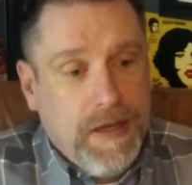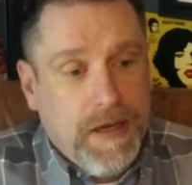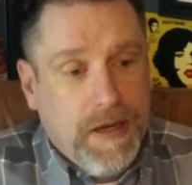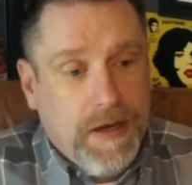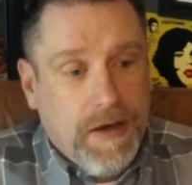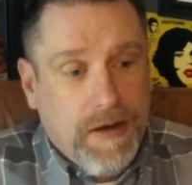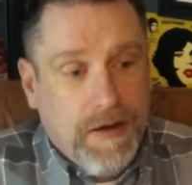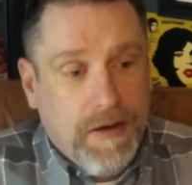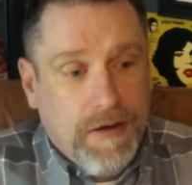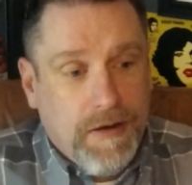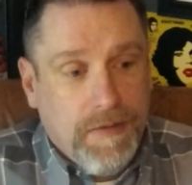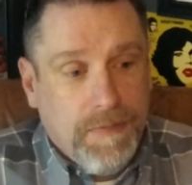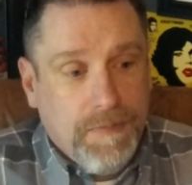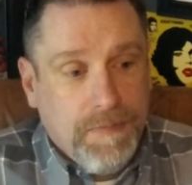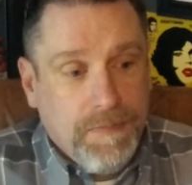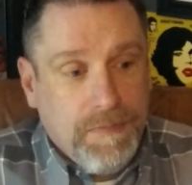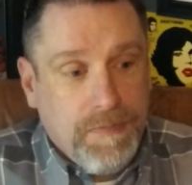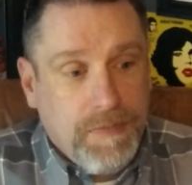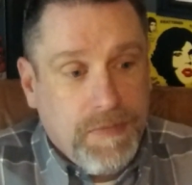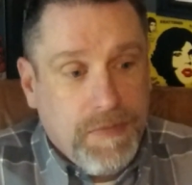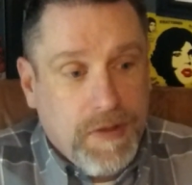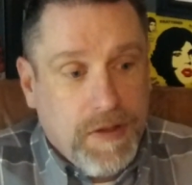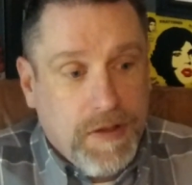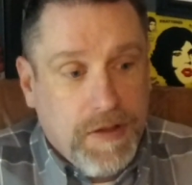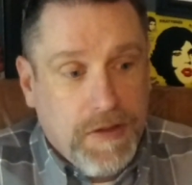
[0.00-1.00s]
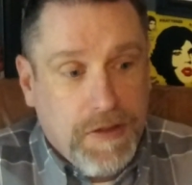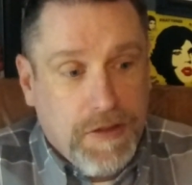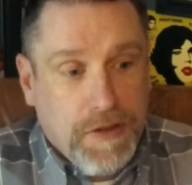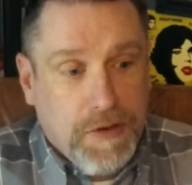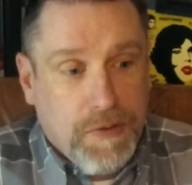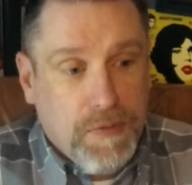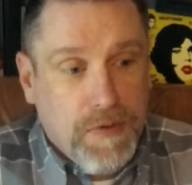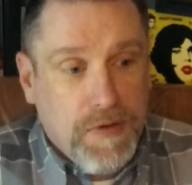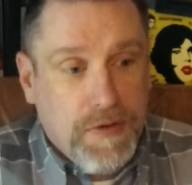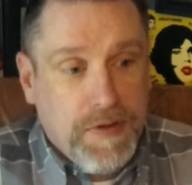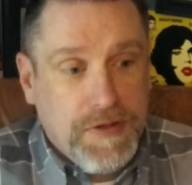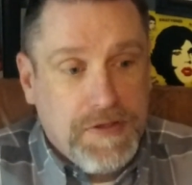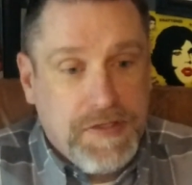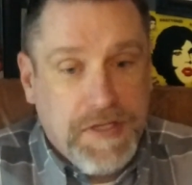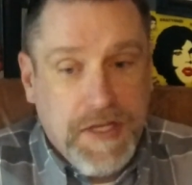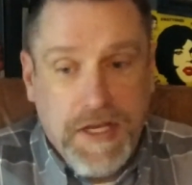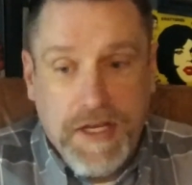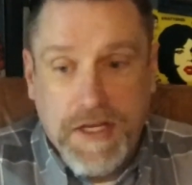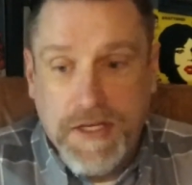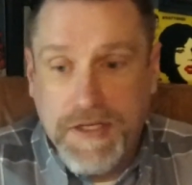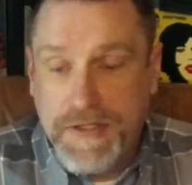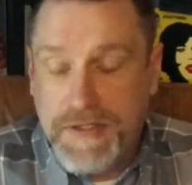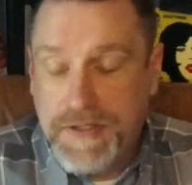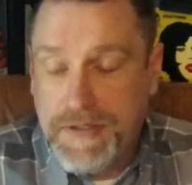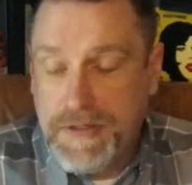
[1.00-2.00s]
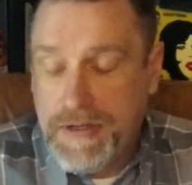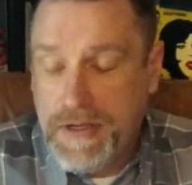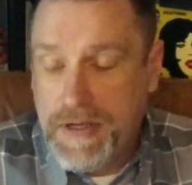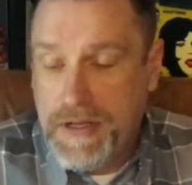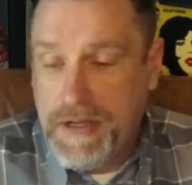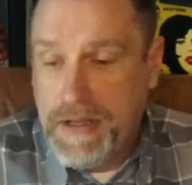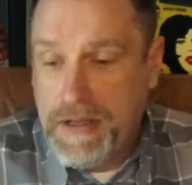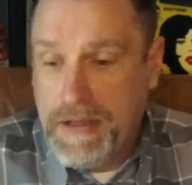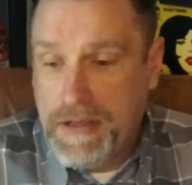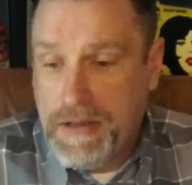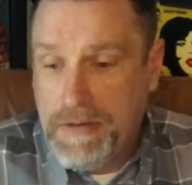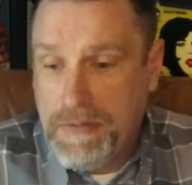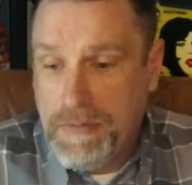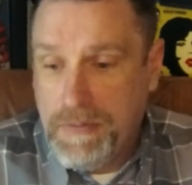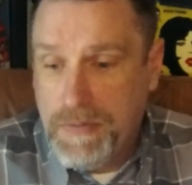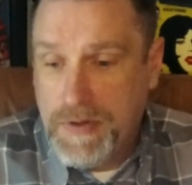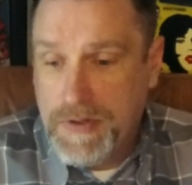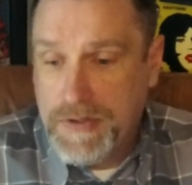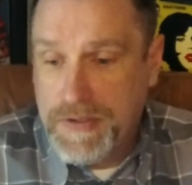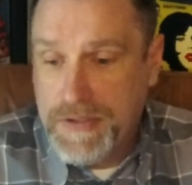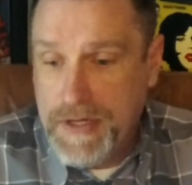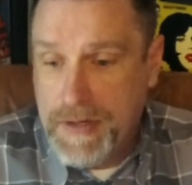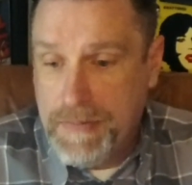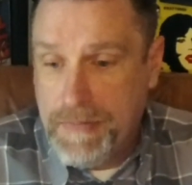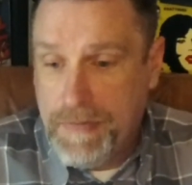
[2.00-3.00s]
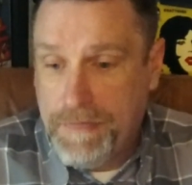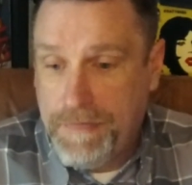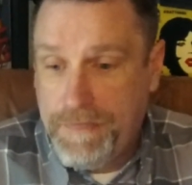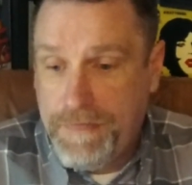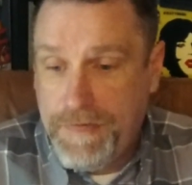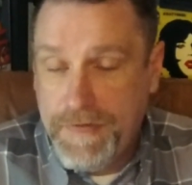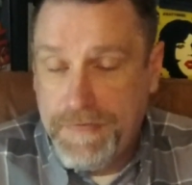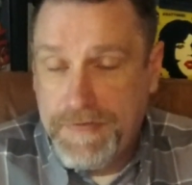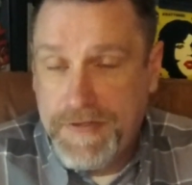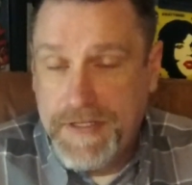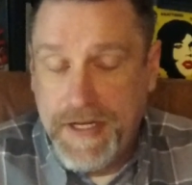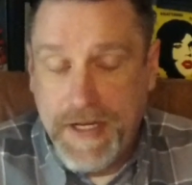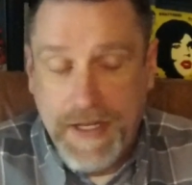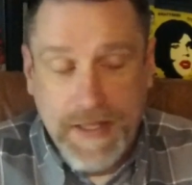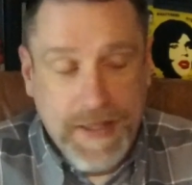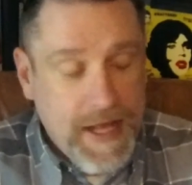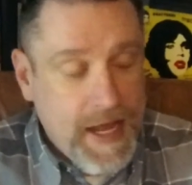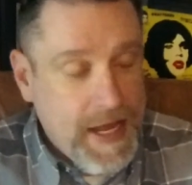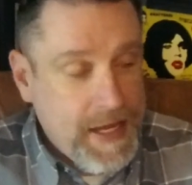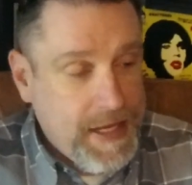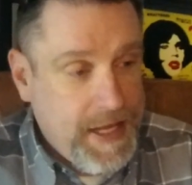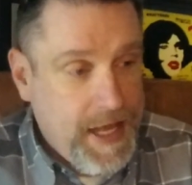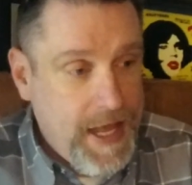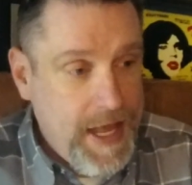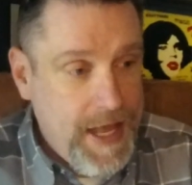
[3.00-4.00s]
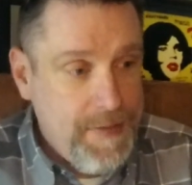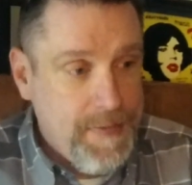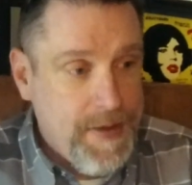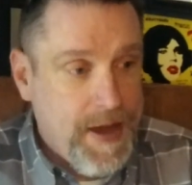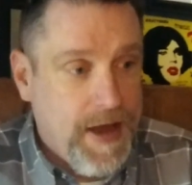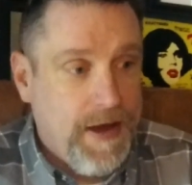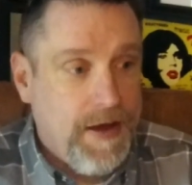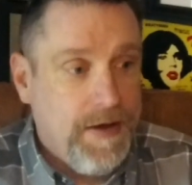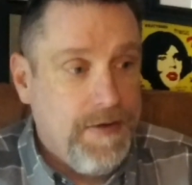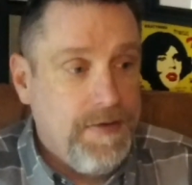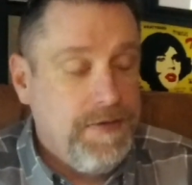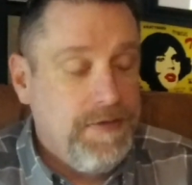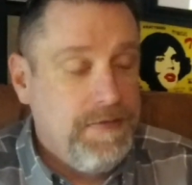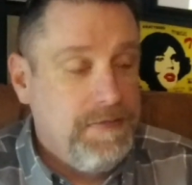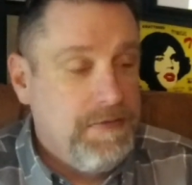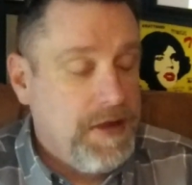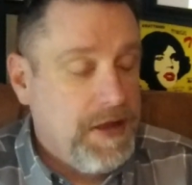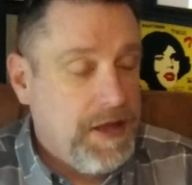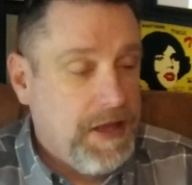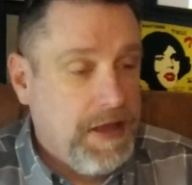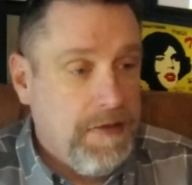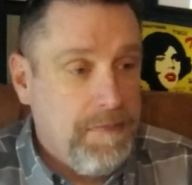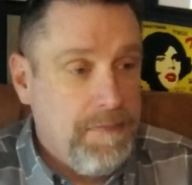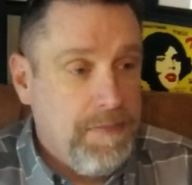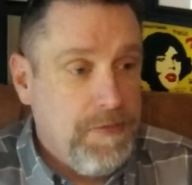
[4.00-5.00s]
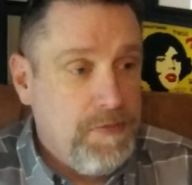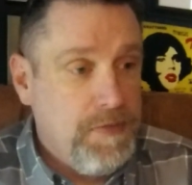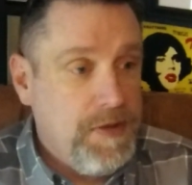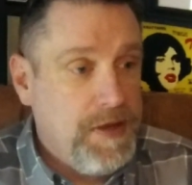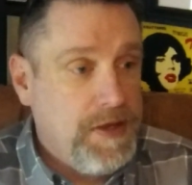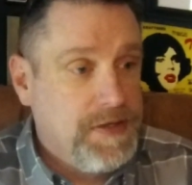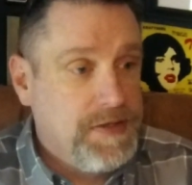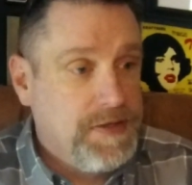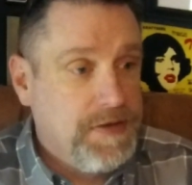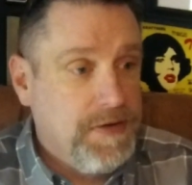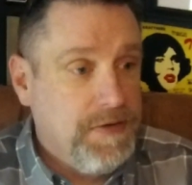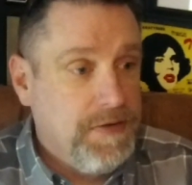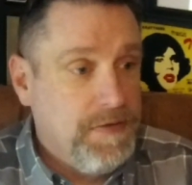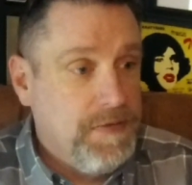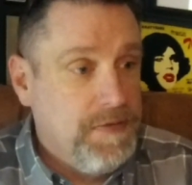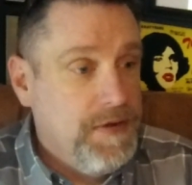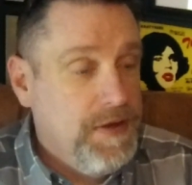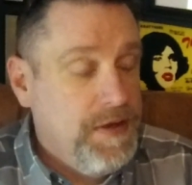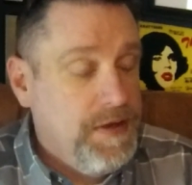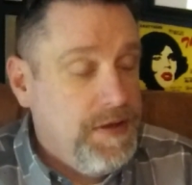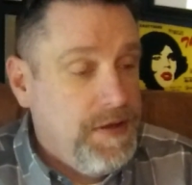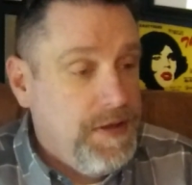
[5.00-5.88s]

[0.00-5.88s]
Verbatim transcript: Um, the Gorilla Teens uh, was number 15. That came out a couple weeks ago.